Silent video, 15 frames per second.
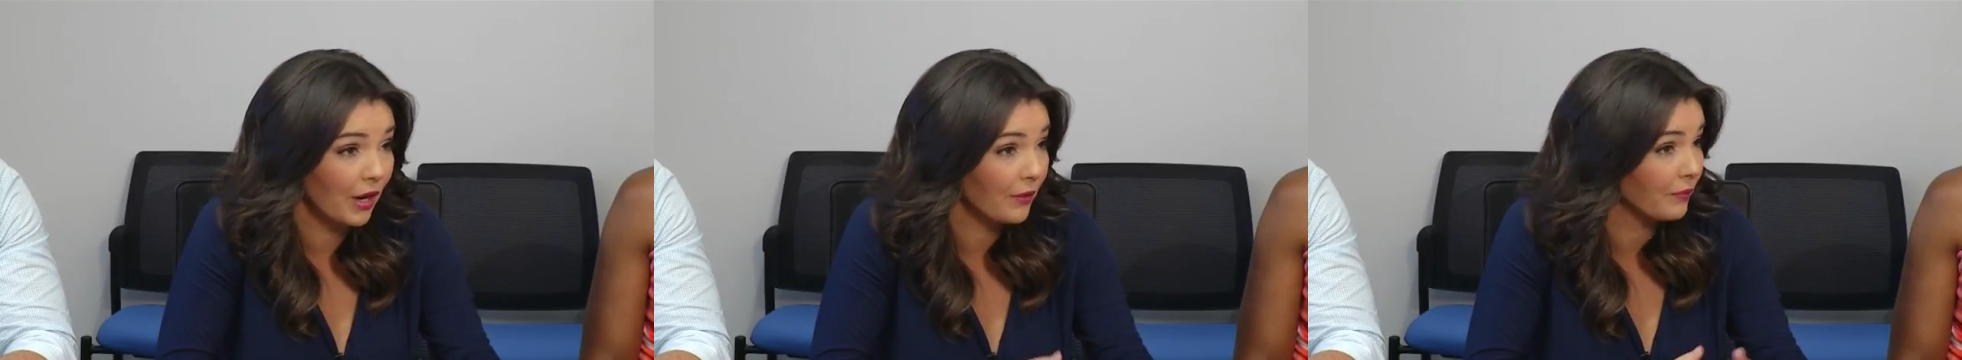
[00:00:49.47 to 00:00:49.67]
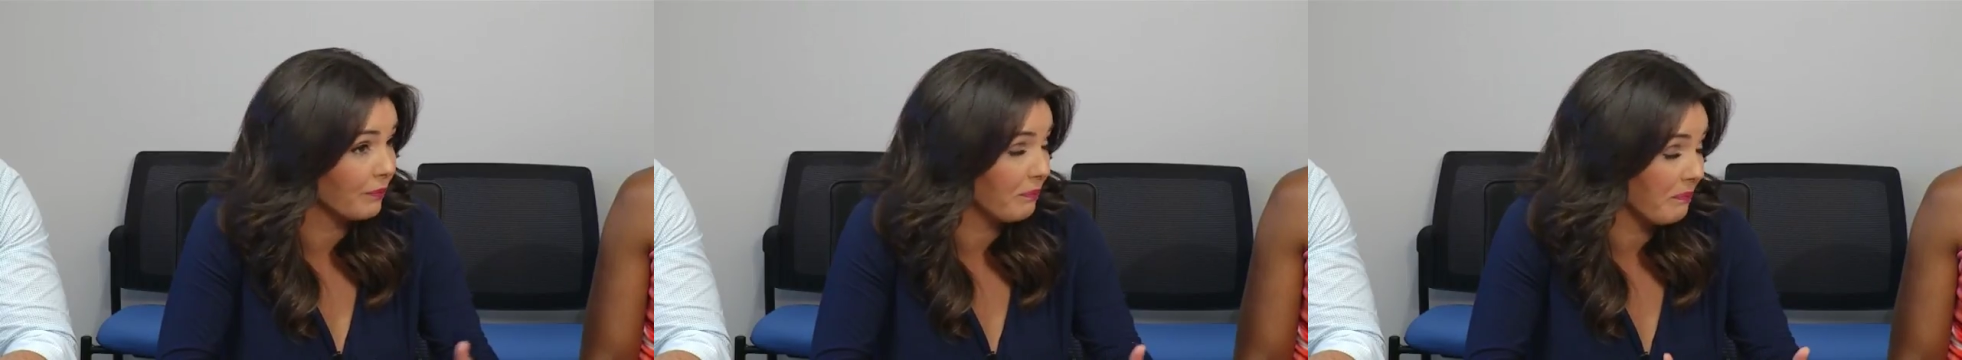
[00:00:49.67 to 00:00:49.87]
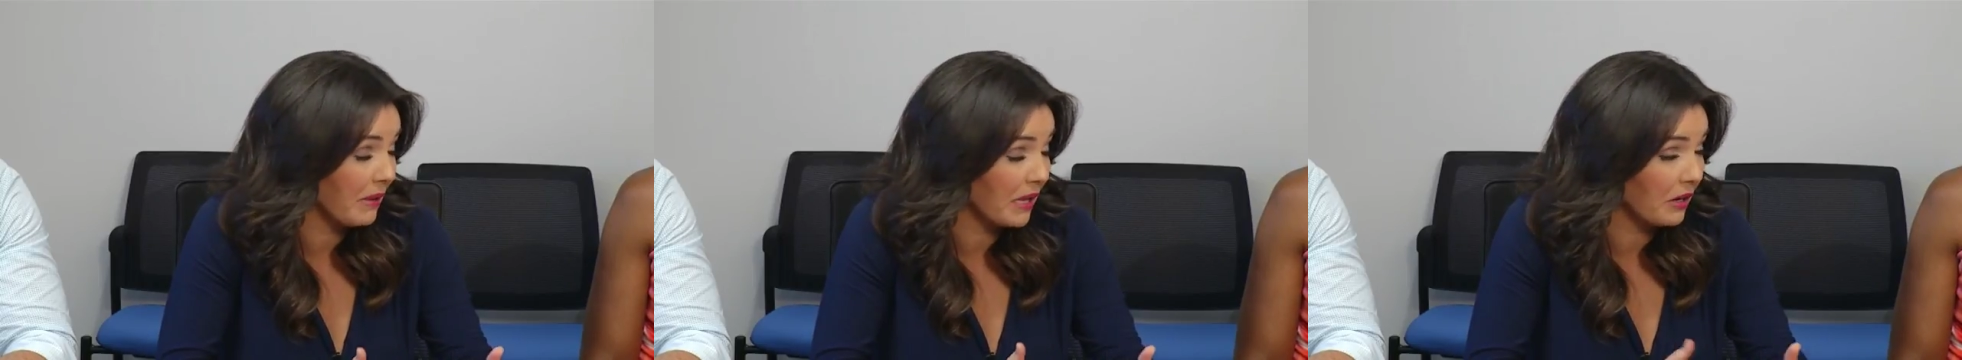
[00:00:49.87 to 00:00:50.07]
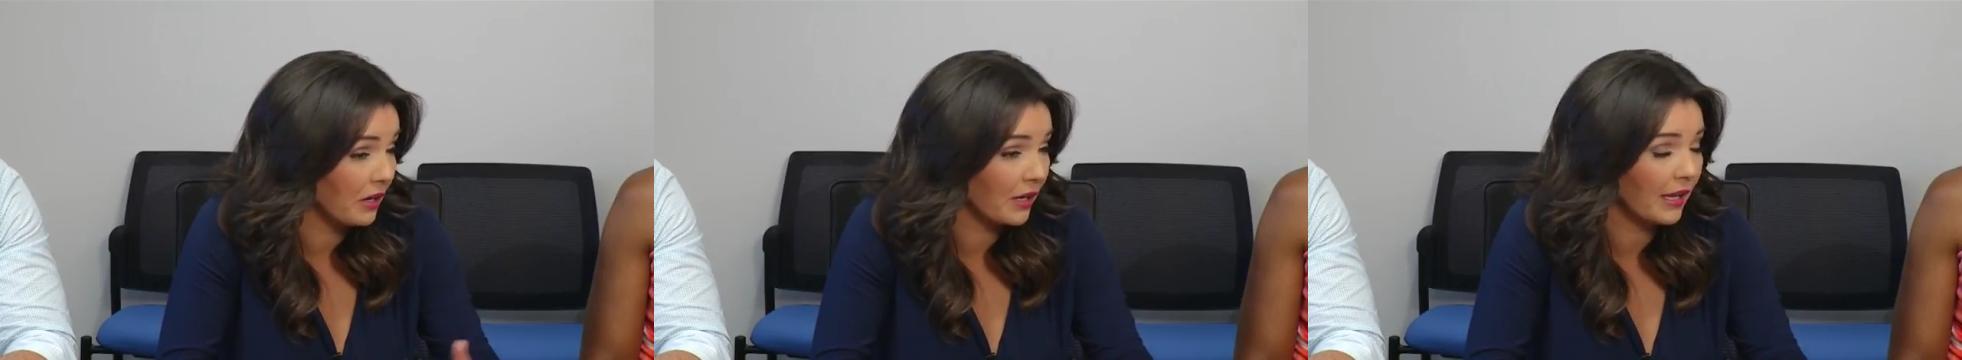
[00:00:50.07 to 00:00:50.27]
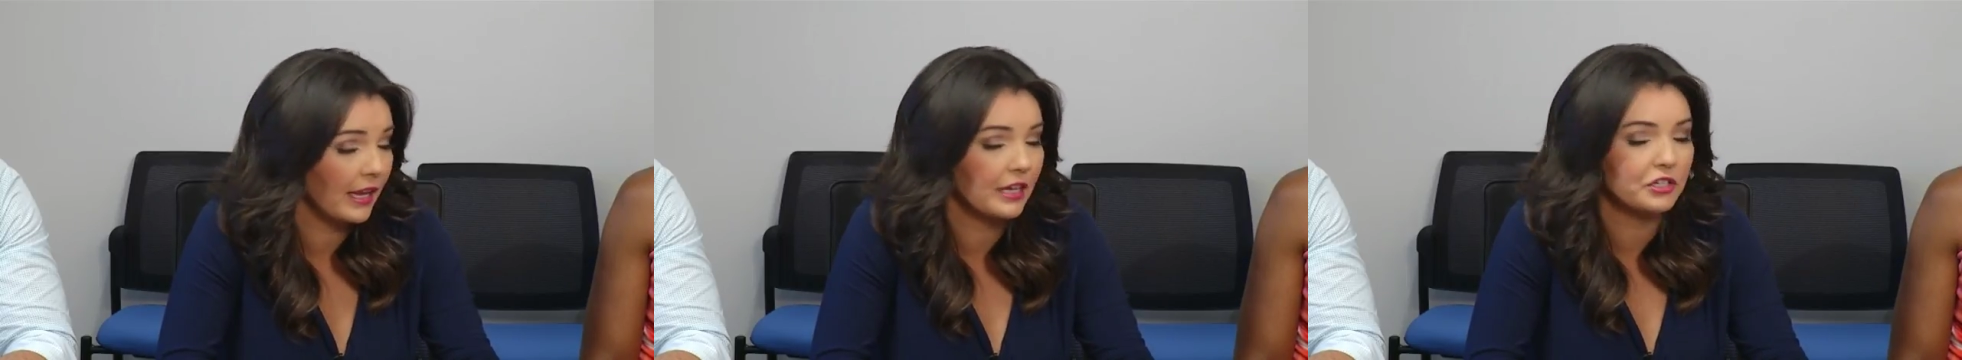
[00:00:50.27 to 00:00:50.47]
I would meet her
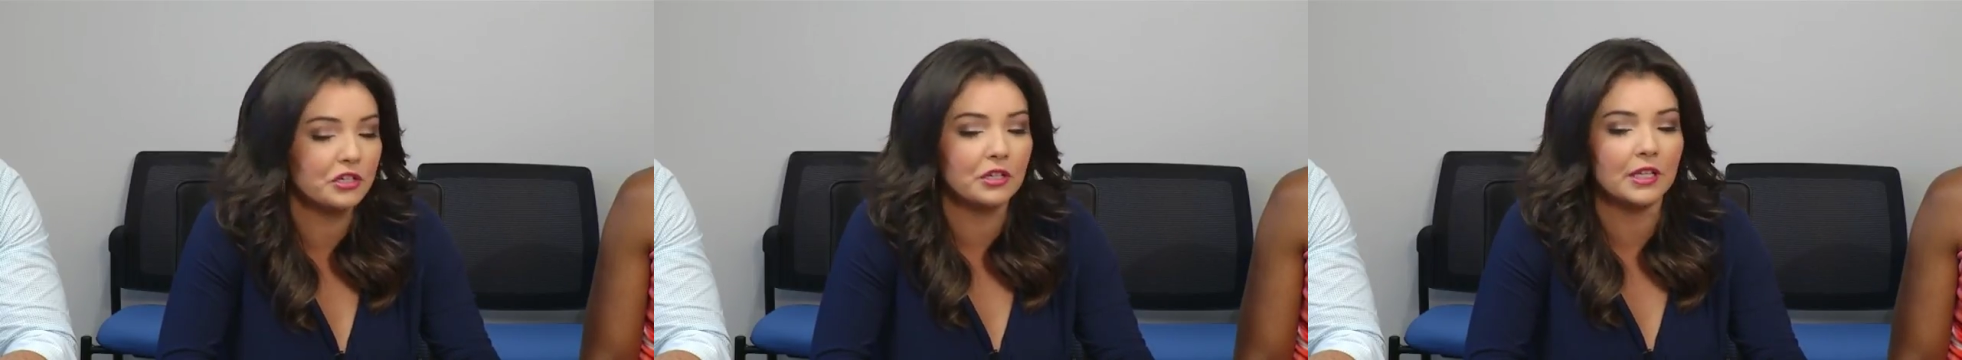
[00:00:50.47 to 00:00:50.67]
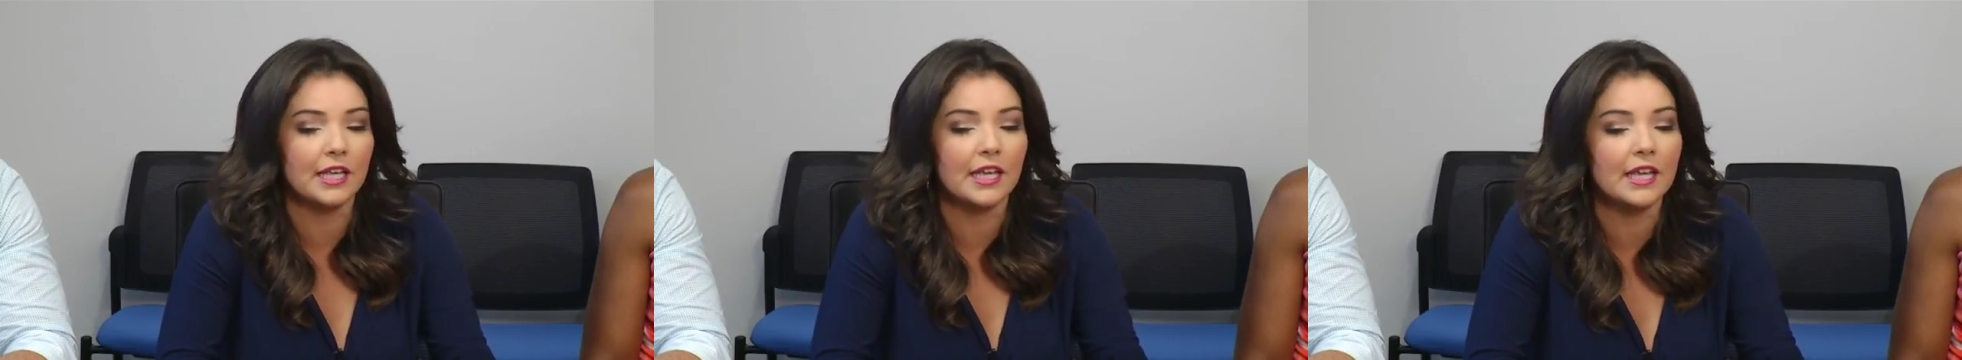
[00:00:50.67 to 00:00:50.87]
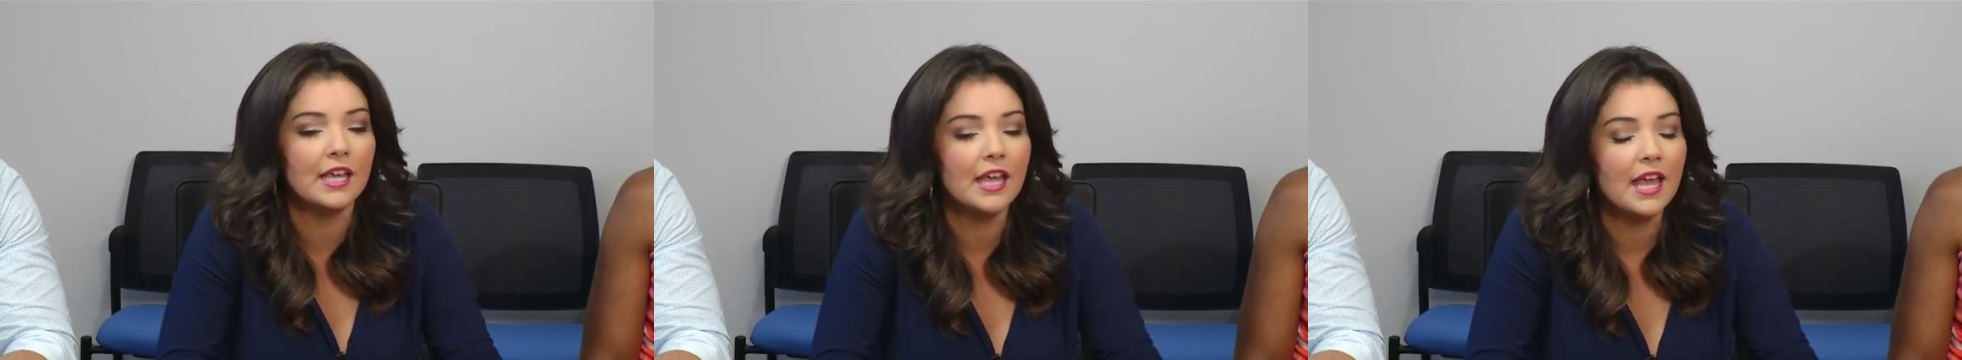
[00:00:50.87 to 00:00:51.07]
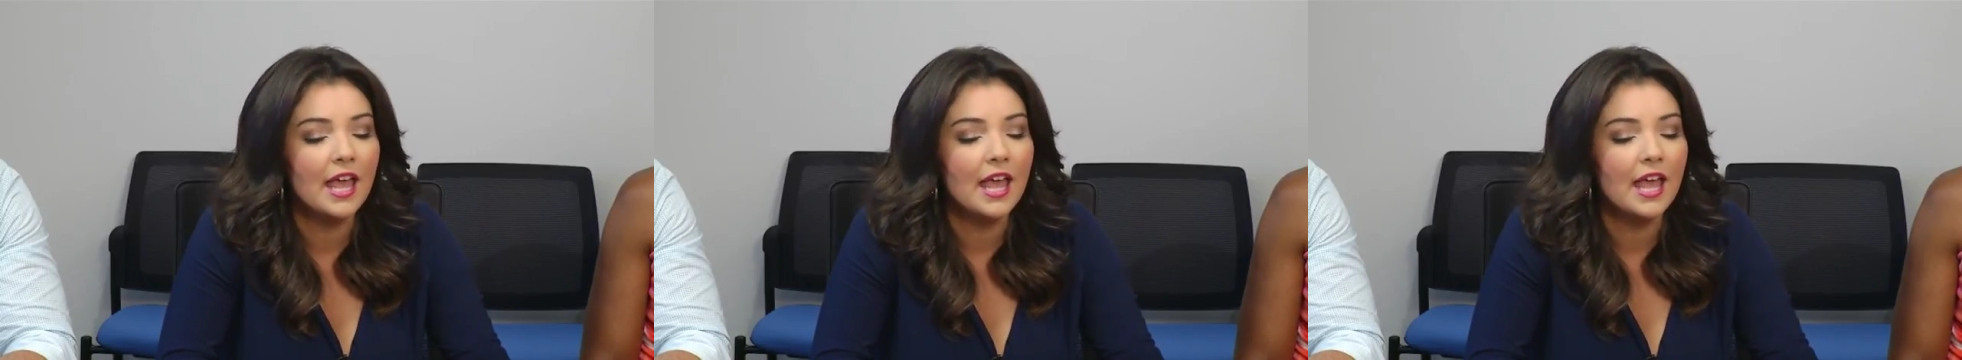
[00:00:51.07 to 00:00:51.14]
occasionally.